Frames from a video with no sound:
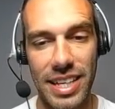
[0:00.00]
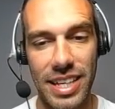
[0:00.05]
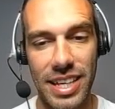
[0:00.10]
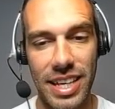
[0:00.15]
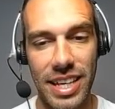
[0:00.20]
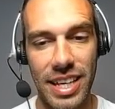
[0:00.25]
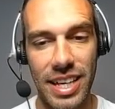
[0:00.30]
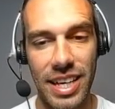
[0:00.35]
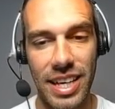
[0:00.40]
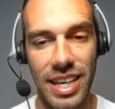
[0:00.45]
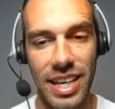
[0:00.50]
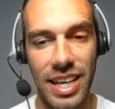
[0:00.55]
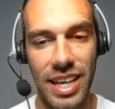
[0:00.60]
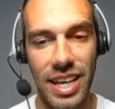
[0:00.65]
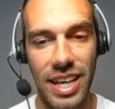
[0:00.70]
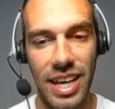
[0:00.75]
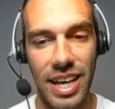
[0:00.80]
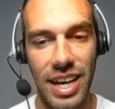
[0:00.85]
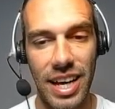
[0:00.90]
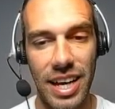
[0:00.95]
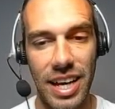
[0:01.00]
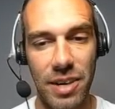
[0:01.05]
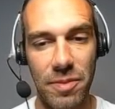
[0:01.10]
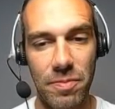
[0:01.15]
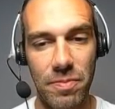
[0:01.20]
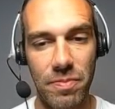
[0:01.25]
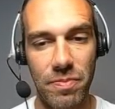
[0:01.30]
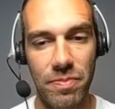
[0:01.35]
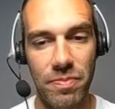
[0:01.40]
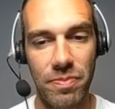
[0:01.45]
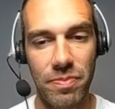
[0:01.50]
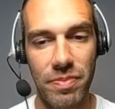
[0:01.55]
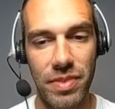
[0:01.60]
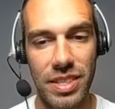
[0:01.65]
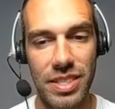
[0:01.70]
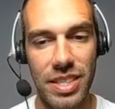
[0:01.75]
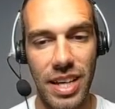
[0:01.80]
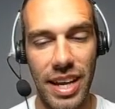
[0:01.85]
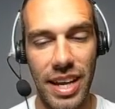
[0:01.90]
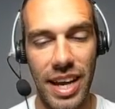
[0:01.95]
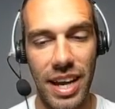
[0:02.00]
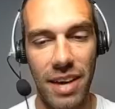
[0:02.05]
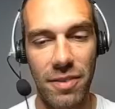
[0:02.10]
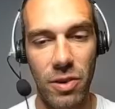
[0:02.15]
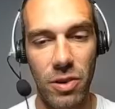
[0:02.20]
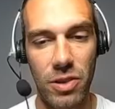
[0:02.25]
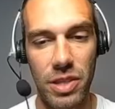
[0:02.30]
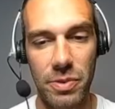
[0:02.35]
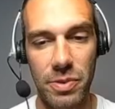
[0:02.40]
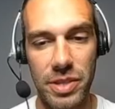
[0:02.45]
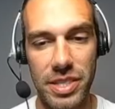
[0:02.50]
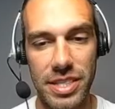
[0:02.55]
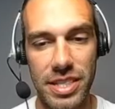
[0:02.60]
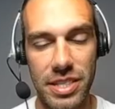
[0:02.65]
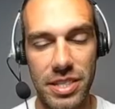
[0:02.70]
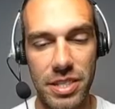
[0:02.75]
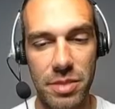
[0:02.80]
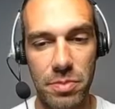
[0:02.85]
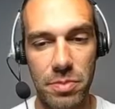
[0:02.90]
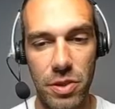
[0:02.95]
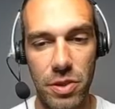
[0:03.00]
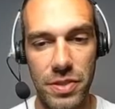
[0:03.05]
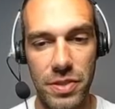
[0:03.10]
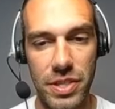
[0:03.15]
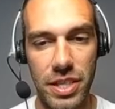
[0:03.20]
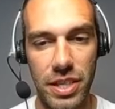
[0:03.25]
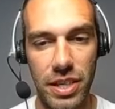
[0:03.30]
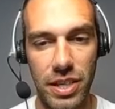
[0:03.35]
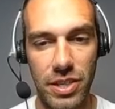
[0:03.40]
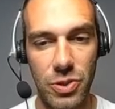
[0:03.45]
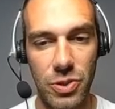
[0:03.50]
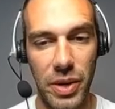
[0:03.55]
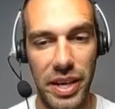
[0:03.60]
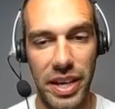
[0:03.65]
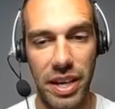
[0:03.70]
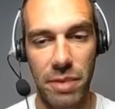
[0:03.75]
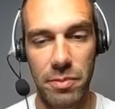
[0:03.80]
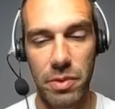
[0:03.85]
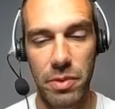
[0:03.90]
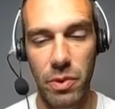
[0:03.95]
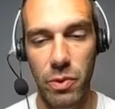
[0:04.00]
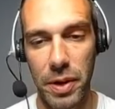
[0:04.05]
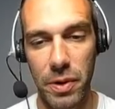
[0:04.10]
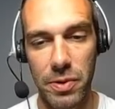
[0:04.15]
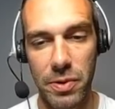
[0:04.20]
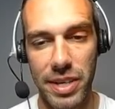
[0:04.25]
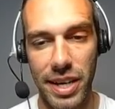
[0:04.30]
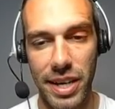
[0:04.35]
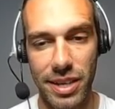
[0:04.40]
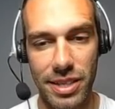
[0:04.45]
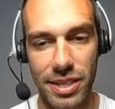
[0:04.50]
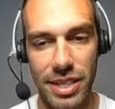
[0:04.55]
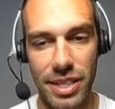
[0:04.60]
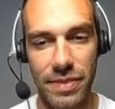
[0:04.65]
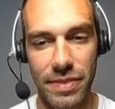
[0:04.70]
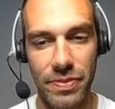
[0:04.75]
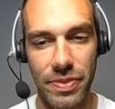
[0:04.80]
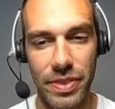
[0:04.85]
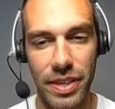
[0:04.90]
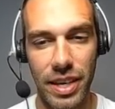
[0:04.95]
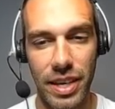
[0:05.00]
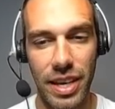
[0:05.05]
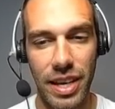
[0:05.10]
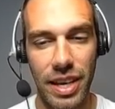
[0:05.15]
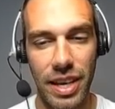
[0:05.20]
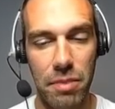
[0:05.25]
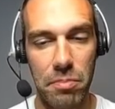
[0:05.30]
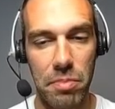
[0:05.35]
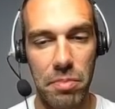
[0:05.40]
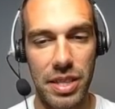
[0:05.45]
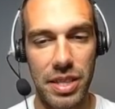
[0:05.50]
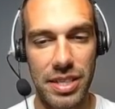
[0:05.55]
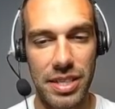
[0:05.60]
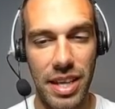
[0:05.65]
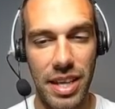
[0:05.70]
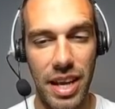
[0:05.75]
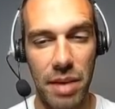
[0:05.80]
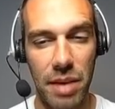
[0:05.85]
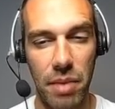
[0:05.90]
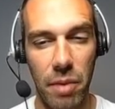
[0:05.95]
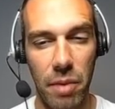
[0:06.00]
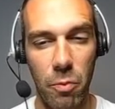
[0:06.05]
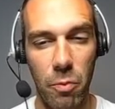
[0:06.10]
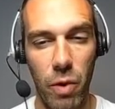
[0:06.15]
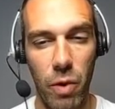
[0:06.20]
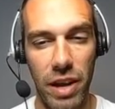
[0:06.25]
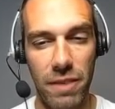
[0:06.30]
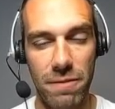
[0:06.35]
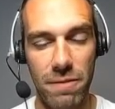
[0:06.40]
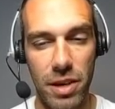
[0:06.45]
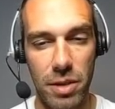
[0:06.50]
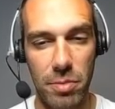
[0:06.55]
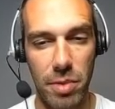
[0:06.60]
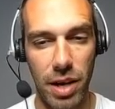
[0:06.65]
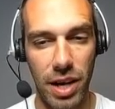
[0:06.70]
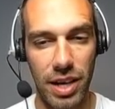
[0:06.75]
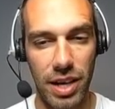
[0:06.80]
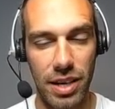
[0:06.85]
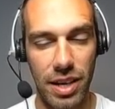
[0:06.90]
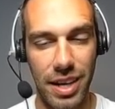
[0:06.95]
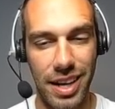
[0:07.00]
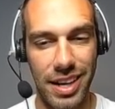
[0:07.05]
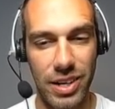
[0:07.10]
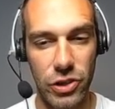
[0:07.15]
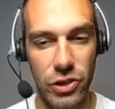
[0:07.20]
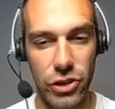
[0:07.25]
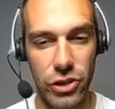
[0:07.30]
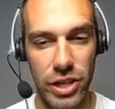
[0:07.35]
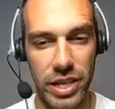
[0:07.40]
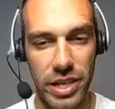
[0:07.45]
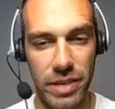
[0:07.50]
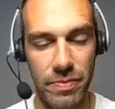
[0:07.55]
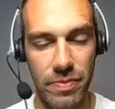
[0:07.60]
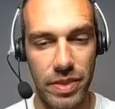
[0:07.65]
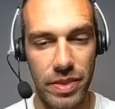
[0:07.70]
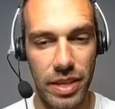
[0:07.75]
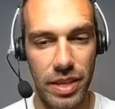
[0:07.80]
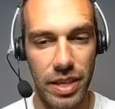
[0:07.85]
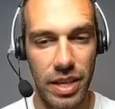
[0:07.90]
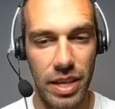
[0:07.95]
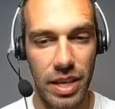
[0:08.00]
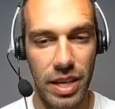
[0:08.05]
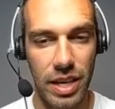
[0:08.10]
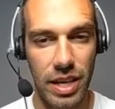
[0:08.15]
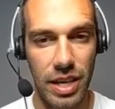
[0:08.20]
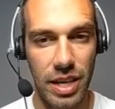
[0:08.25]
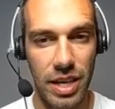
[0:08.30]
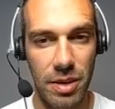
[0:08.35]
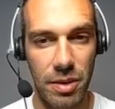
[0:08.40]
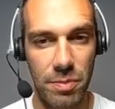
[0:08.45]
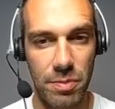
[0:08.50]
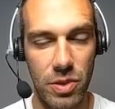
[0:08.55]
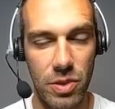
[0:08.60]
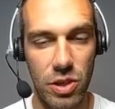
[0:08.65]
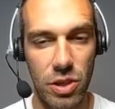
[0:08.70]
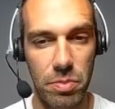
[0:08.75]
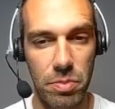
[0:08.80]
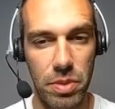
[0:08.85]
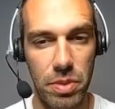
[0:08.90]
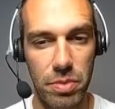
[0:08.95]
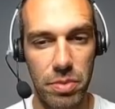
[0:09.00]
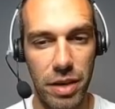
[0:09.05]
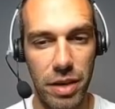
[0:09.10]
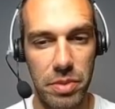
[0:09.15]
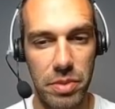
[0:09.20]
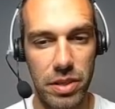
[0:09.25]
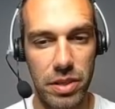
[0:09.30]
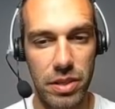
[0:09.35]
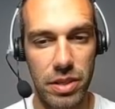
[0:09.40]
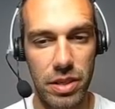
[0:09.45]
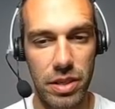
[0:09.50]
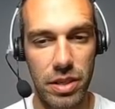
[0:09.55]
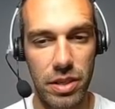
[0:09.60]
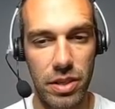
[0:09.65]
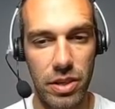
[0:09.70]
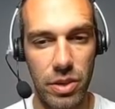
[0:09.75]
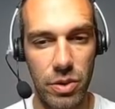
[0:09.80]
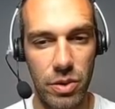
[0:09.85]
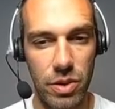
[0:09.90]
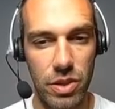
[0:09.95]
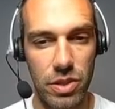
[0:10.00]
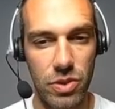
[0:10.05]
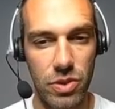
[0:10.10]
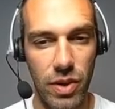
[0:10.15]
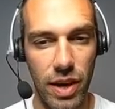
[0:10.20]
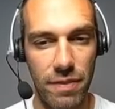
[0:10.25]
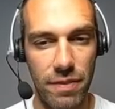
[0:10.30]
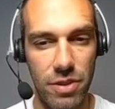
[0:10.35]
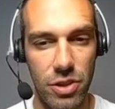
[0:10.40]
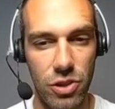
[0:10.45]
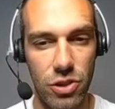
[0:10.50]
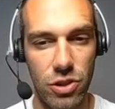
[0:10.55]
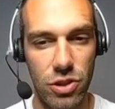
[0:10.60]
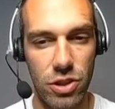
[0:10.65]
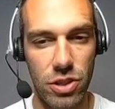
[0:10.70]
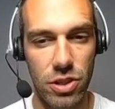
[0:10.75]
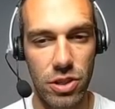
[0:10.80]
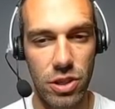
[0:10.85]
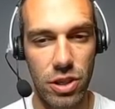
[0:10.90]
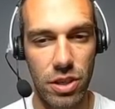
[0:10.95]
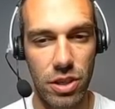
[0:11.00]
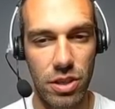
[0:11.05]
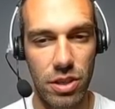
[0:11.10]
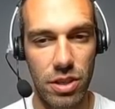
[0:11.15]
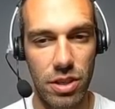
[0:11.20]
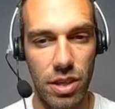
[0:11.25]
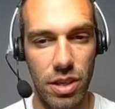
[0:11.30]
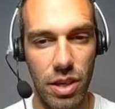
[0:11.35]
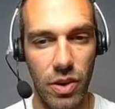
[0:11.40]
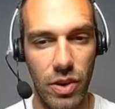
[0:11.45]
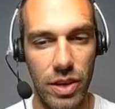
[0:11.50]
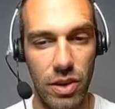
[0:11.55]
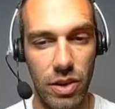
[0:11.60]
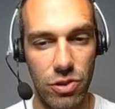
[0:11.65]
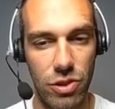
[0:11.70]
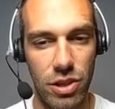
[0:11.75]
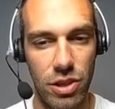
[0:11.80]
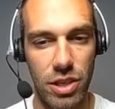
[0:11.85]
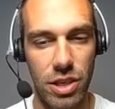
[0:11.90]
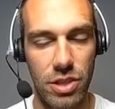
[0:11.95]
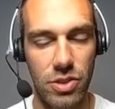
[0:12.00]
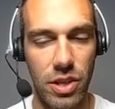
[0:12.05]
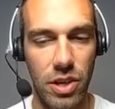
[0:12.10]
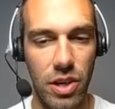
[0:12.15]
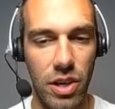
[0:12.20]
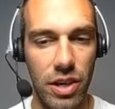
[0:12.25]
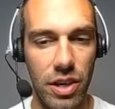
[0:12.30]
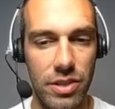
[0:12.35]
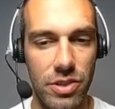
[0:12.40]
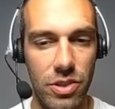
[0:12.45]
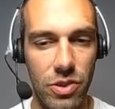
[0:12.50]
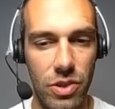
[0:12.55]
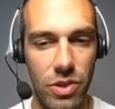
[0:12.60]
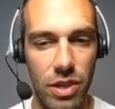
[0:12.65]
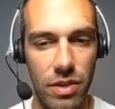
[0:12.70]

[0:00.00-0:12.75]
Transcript: lead. Because I have only resisted moves here, so I come in with my own Ducklet. By this time, I'm way far behind on energy. Could be the Brave Bird nuke, so I have to shield. Oh, I don't shield it, so I call